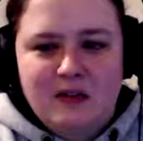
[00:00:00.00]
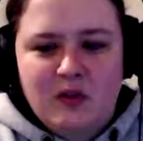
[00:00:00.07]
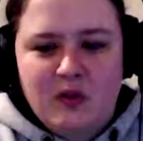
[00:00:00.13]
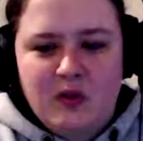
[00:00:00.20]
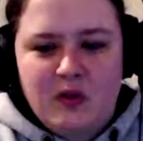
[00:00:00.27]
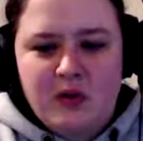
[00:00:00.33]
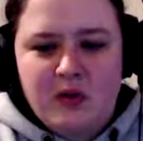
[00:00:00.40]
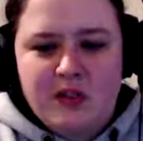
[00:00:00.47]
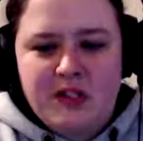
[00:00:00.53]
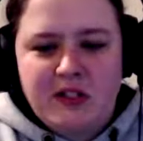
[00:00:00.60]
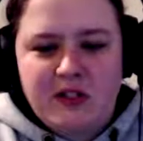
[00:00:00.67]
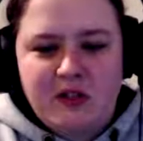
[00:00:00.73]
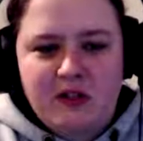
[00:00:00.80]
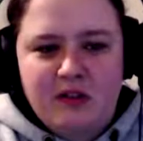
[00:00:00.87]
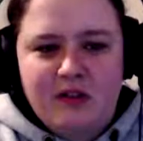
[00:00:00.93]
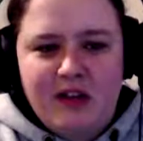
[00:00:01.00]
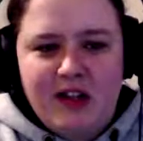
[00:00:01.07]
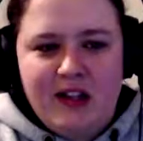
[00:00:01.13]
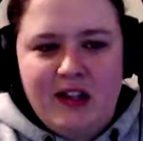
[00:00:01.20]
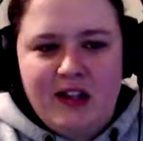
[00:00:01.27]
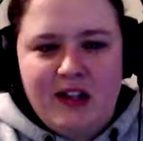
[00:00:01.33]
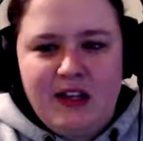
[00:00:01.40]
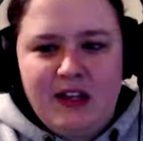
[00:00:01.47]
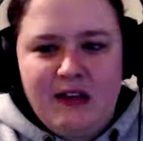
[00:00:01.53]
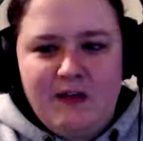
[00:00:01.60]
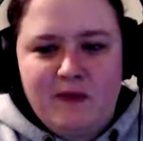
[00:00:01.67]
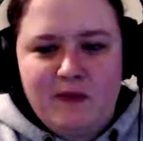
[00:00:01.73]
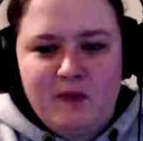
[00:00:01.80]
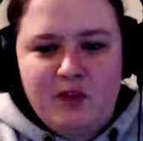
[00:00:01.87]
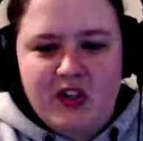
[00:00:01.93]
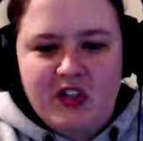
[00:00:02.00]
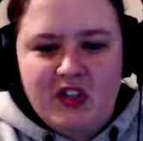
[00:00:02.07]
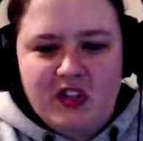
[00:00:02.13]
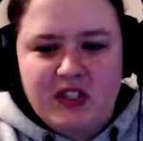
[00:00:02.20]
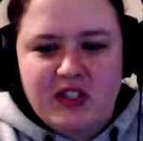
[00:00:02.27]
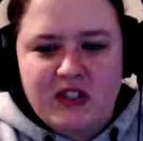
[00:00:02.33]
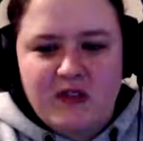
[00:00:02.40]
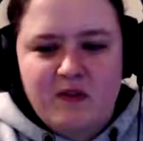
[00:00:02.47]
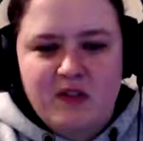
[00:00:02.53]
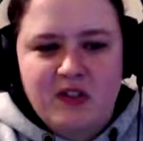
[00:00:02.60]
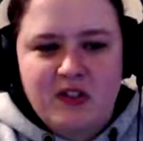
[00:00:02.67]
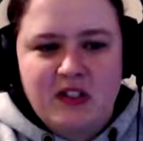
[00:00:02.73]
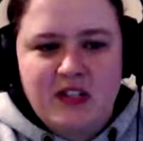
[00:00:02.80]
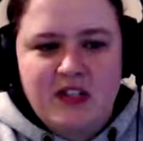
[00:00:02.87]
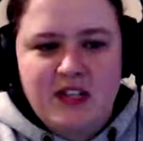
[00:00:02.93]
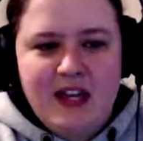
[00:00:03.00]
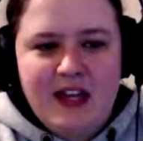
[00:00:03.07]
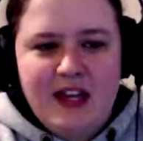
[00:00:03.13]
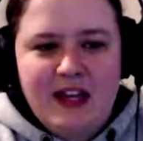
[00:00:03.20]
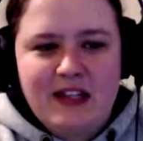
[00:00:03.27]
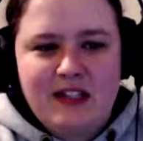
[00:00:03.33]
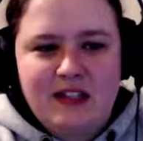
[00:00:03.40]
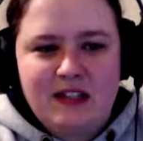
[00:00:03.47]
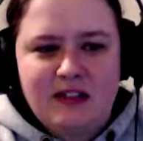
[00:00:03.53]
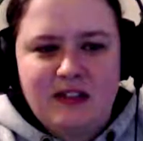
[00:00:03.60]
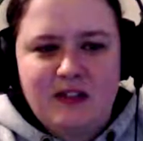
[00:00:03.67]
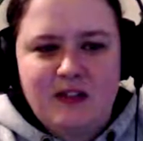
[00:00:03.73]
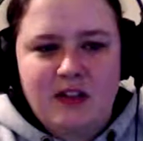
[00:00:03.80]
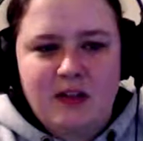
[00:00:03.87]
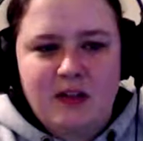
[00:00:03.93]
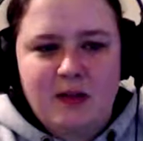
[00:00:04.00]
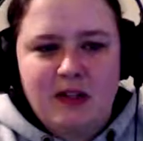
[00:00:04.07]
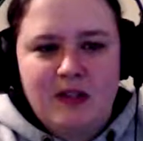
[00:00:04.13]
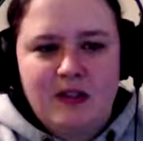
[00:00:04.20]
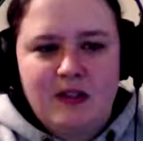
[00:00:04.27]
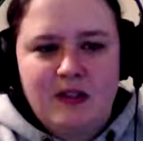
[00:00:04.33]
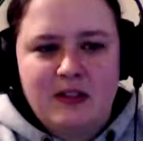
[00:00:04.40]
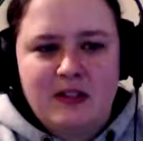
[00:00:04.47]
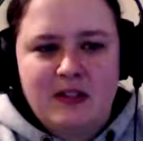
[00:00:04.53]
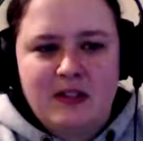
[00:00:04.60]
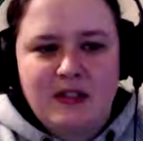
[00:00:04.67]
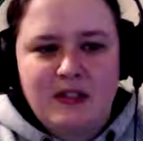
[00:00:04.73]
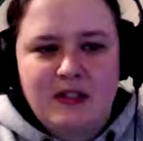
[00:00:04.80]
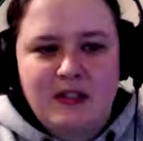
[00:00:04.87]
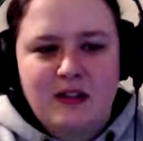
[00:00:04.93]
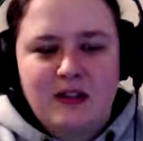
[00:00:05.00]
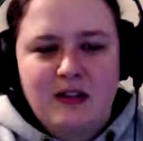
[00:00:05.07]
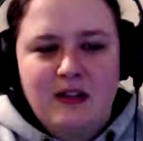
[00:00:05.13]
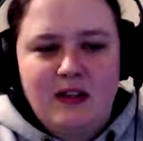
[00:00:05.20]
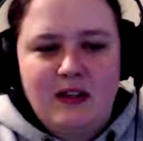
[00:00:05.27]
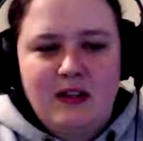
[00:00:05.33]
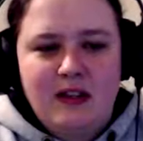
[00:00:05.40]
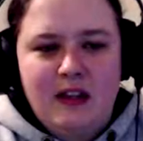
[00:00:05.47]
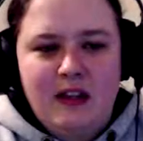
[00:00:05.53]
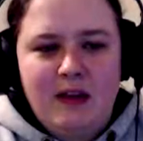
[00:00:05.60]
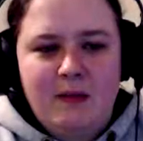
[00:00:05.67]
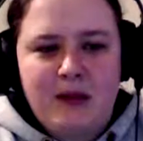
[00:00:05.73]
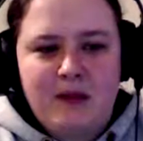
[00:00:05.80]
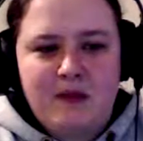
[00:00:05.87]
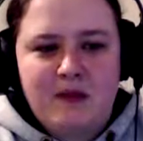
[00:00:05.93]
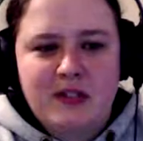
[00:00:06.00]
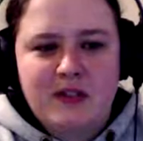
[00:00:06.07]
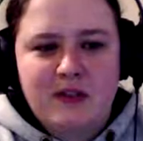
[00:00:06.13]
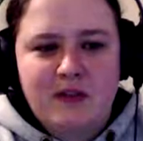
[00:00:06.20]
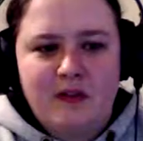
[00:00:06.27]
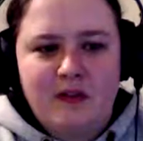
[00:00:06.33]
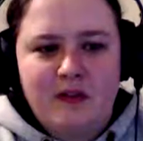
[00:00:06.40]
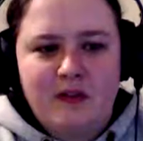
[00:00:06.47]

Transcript: Cor's still alive. Regis is obviously dead. Documents. Yeah, about stuff